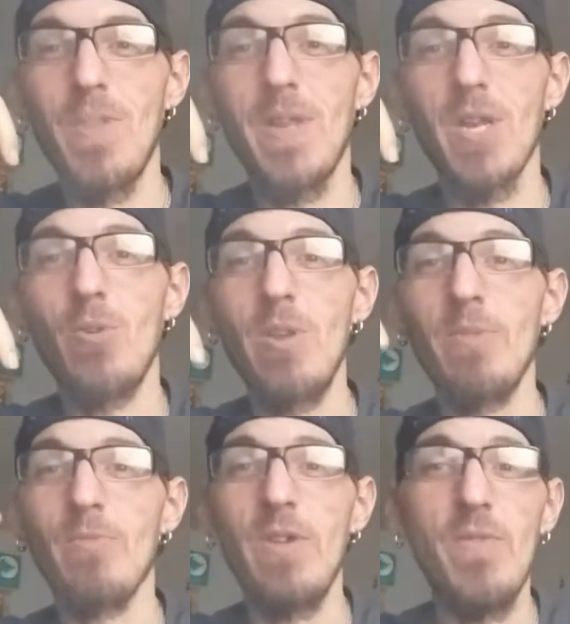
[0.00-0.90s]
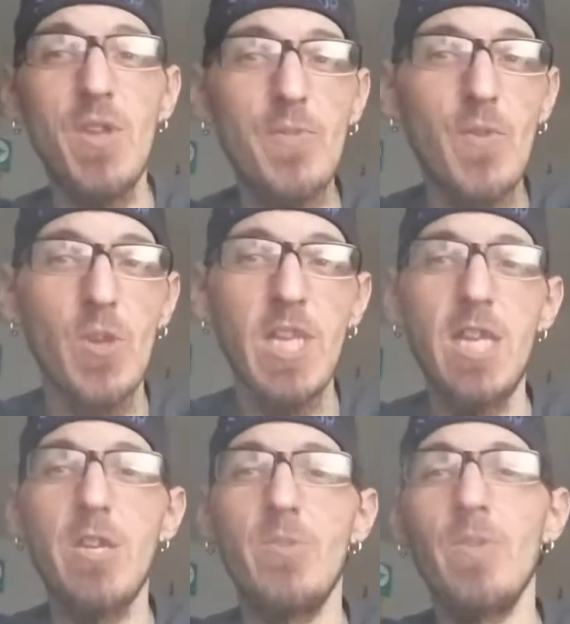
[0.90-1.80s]
with an equipment review for
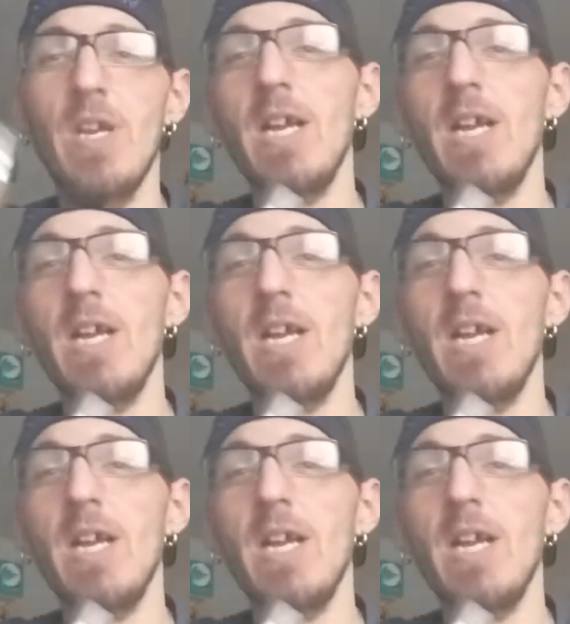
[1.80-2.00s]
you.